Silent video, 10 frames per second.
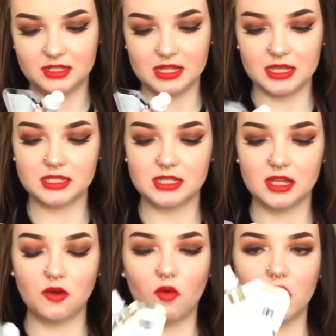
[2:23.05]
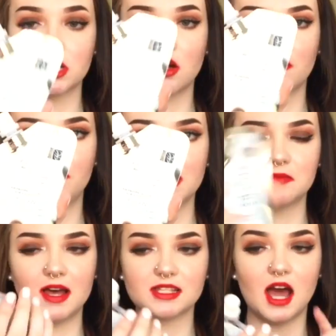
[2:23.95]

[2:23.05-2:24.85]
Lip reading: Dead Sea Wash-Off face mask.